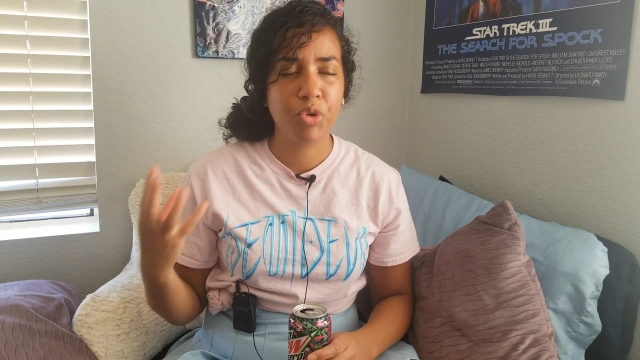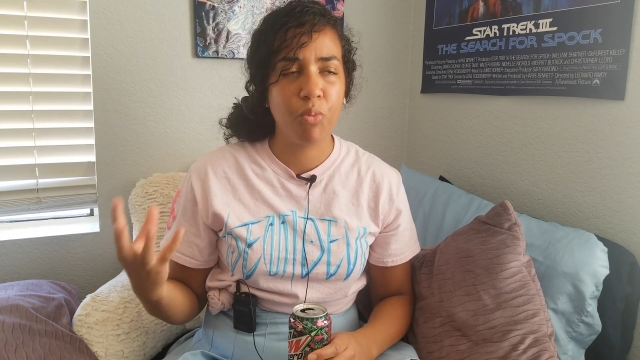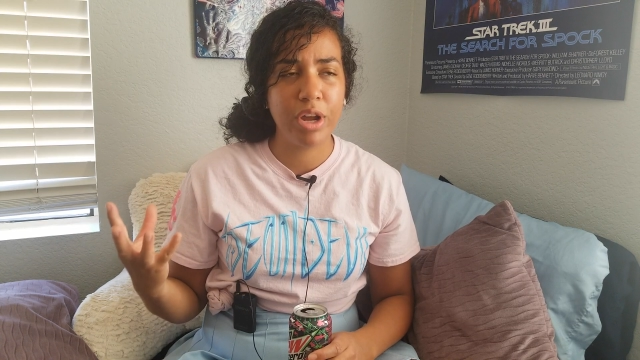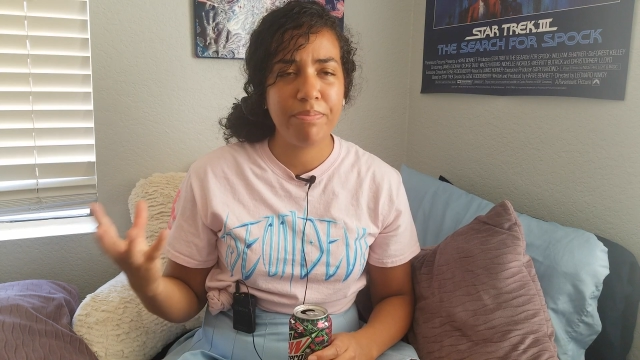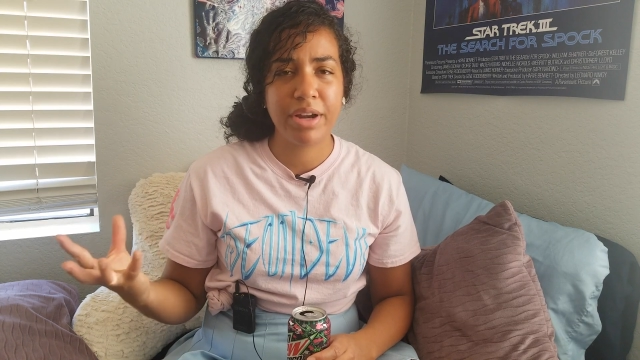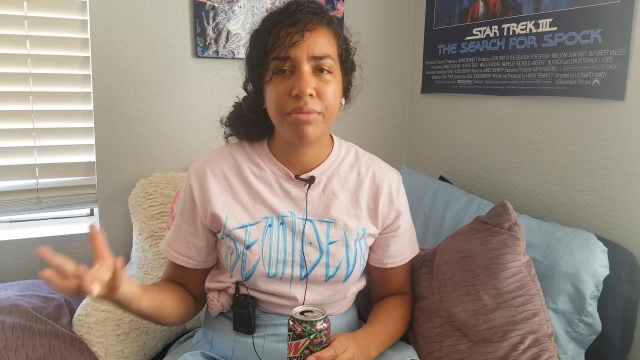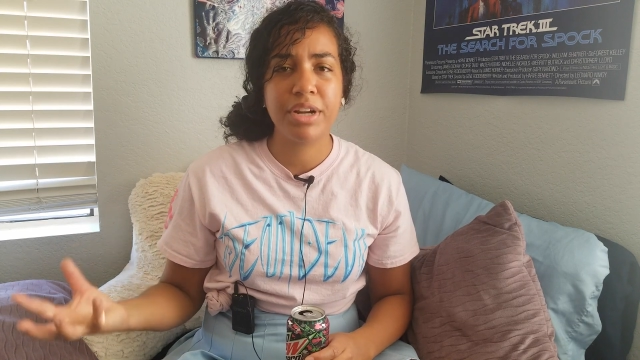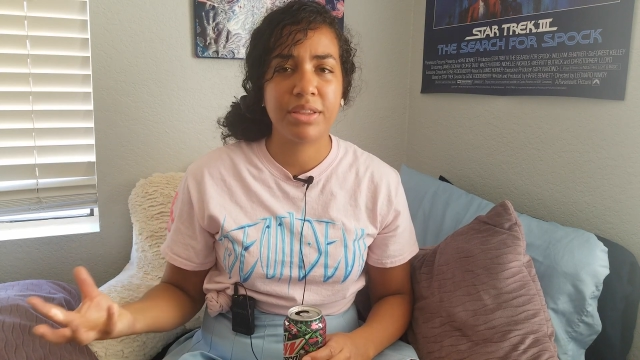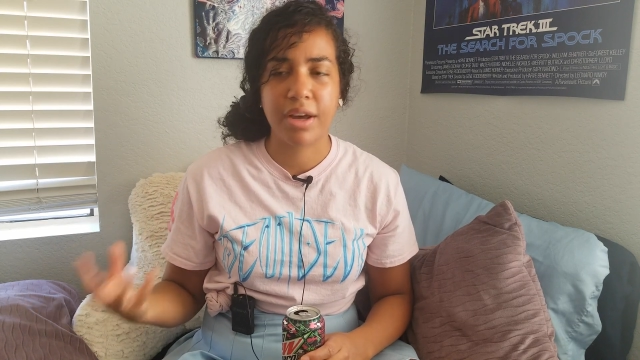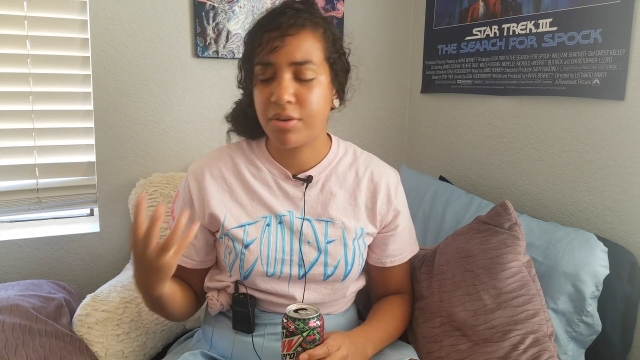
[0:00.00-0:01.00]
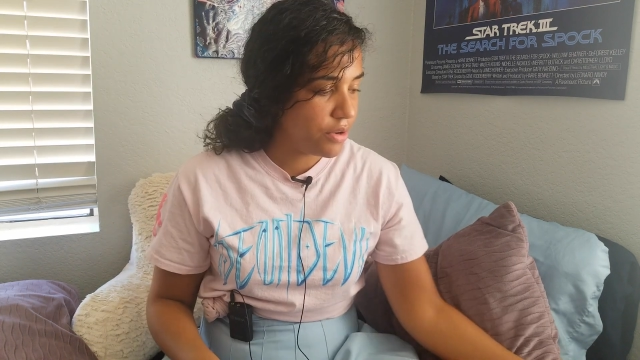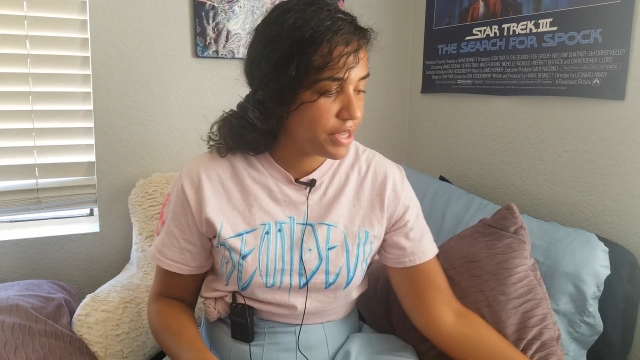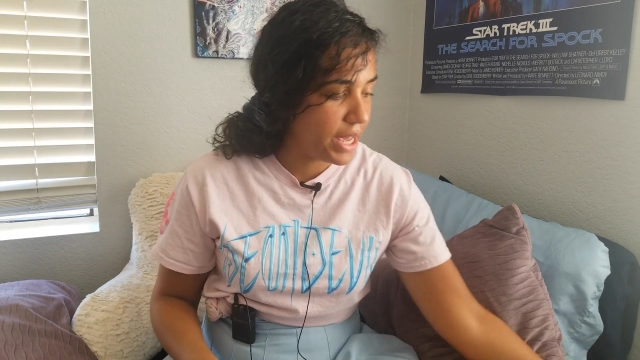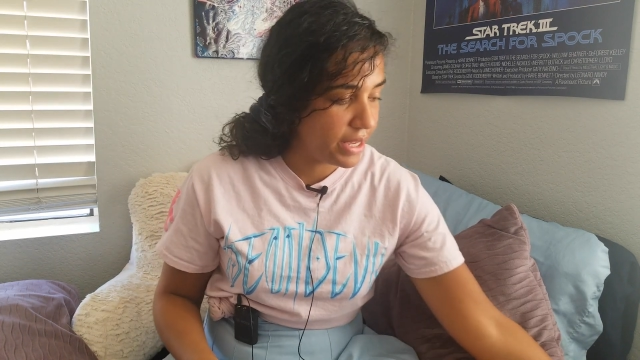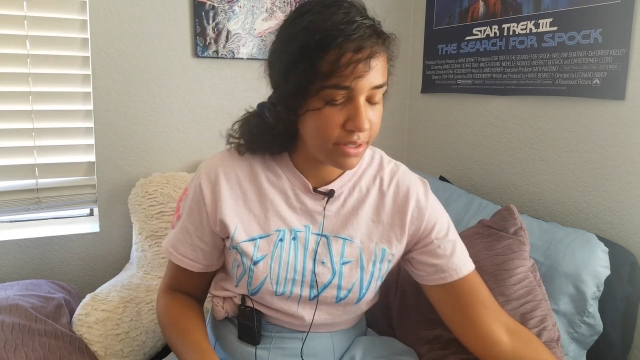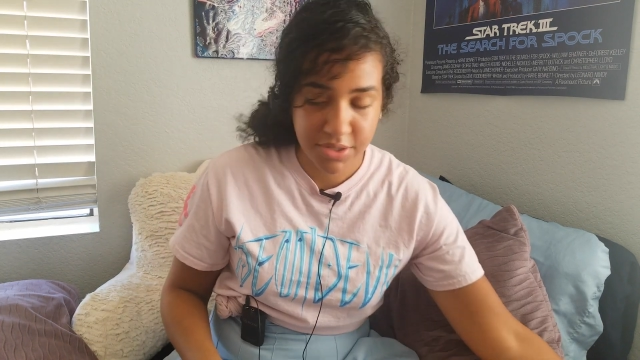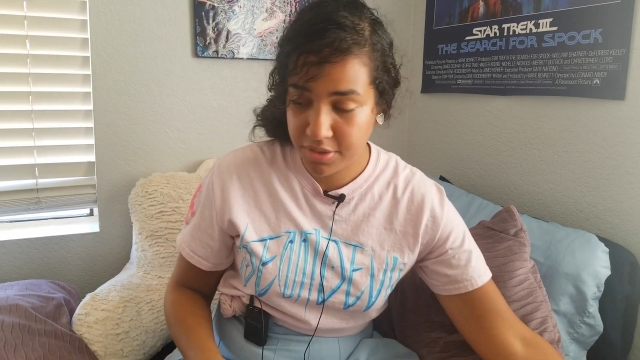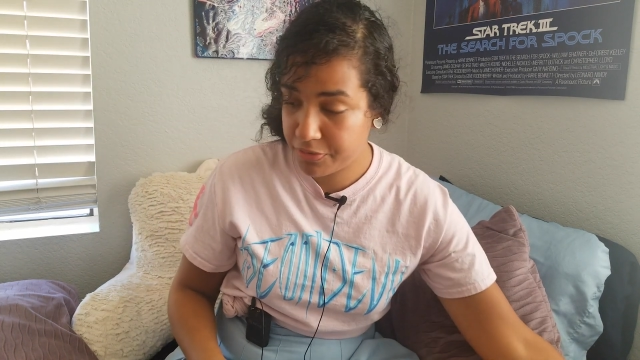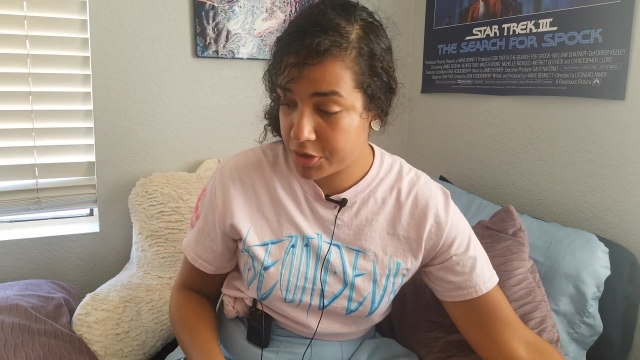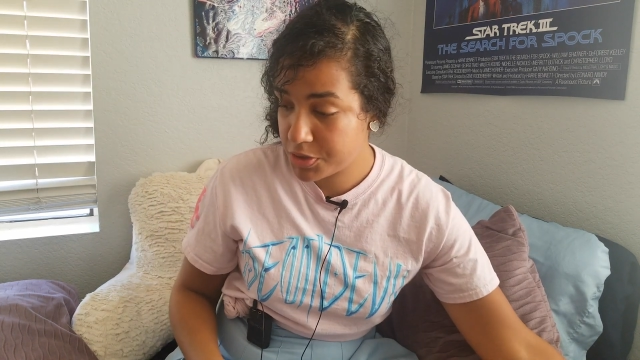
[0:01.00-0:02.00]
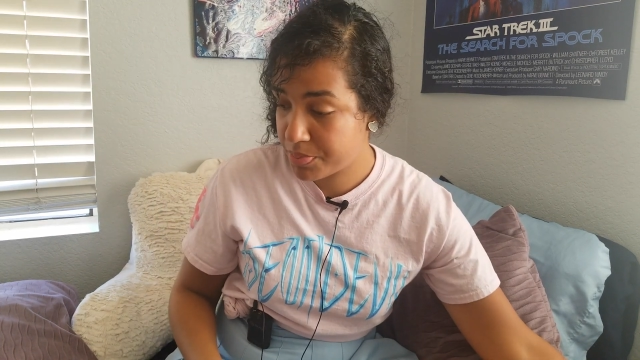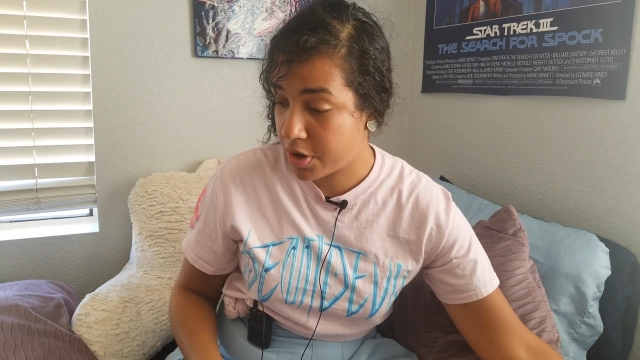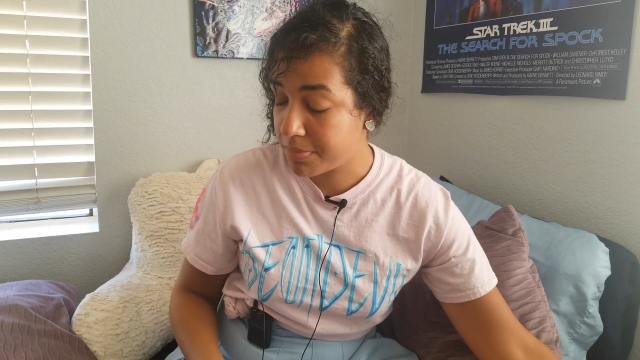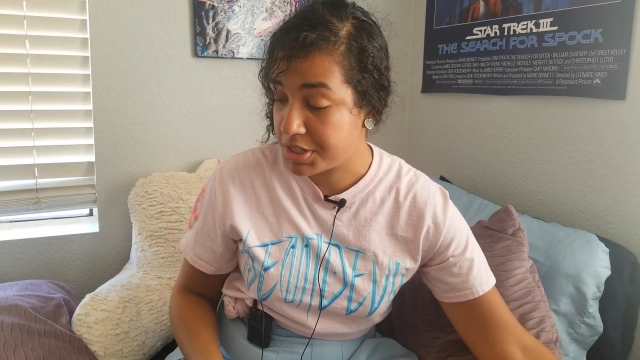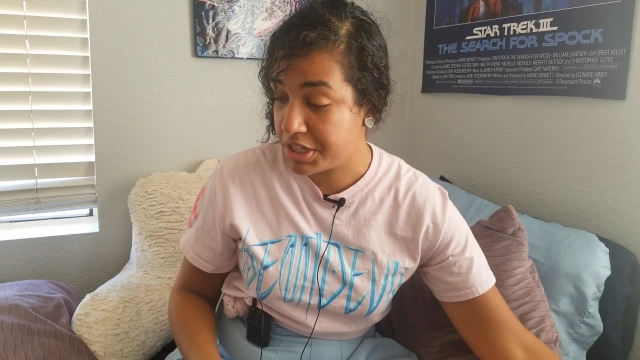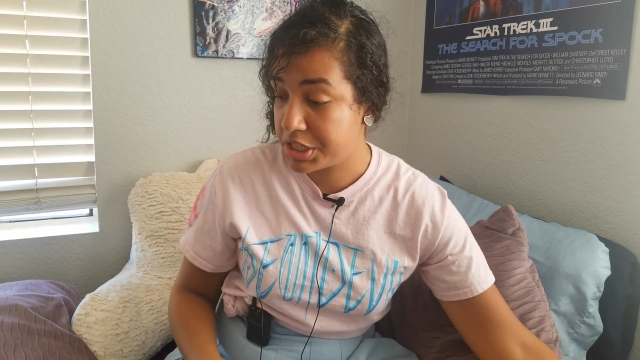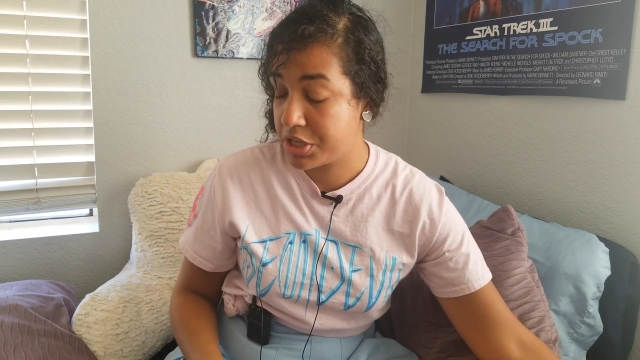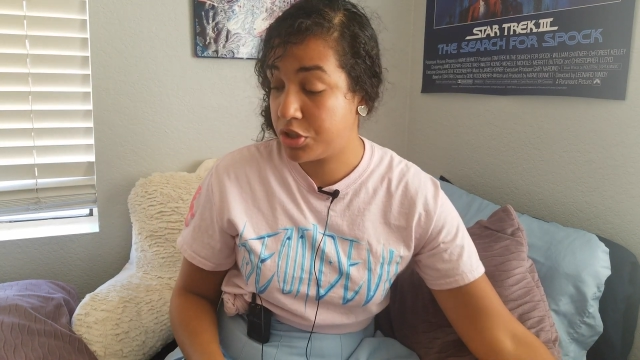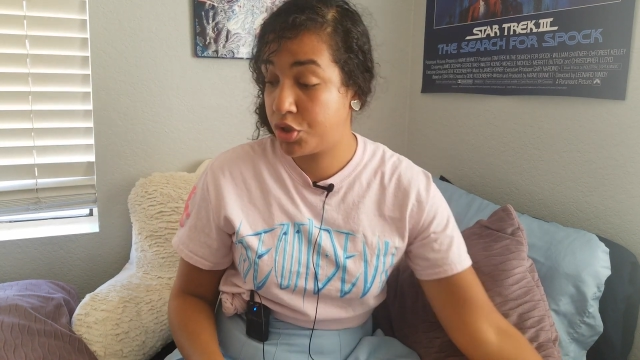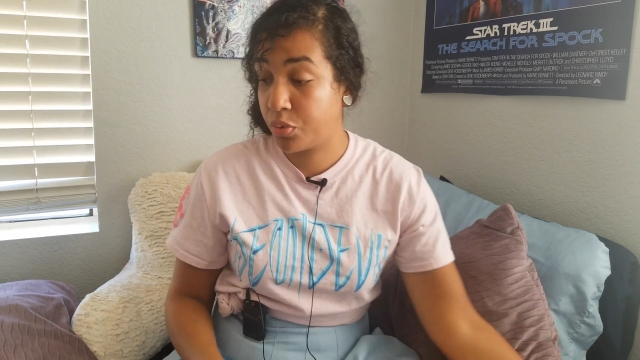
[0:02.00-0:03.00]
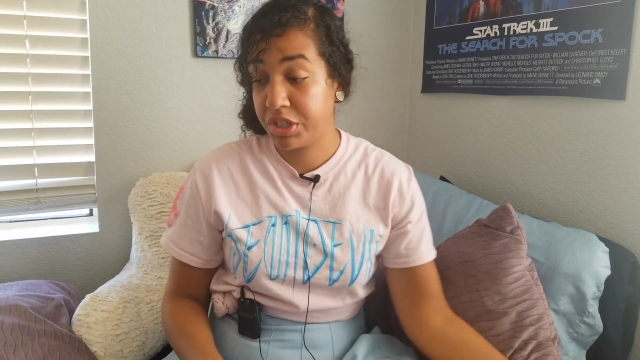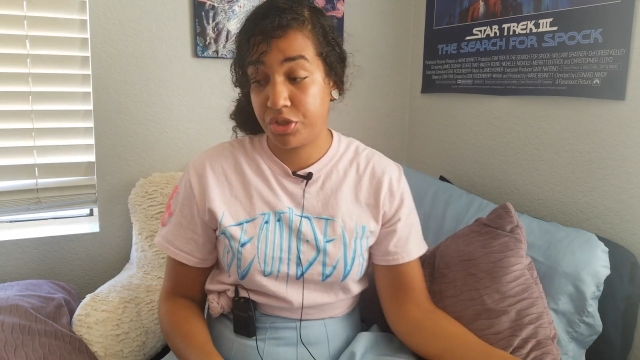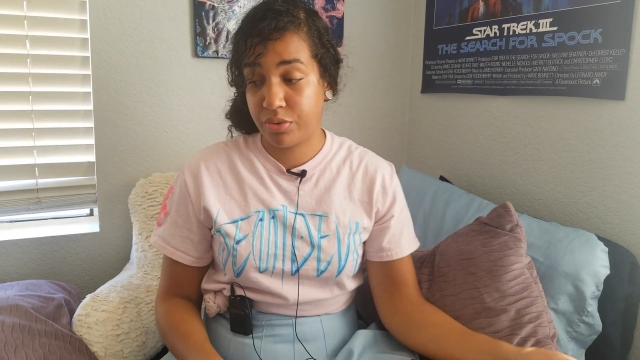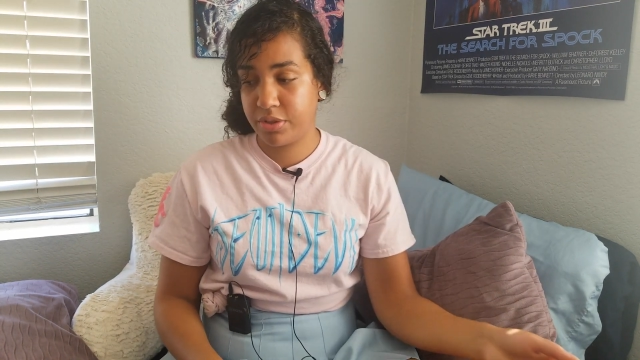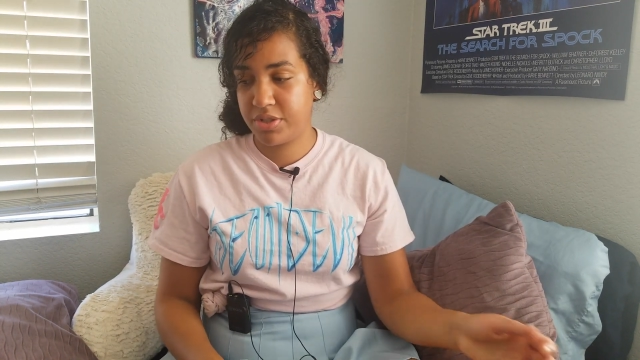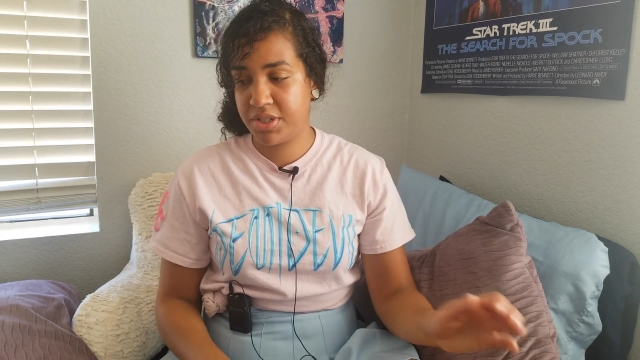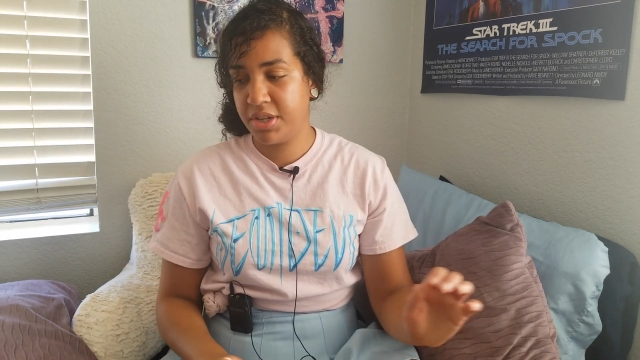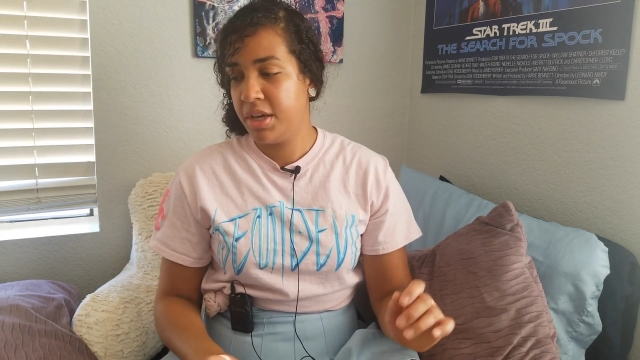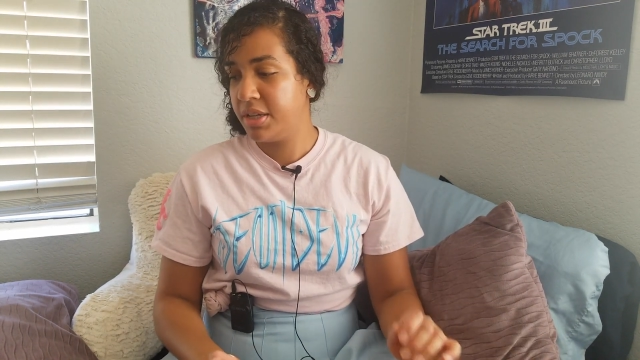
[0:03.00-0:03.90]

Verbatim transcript: what better readathon? Okay, so the first prompt is Shorty Shorts.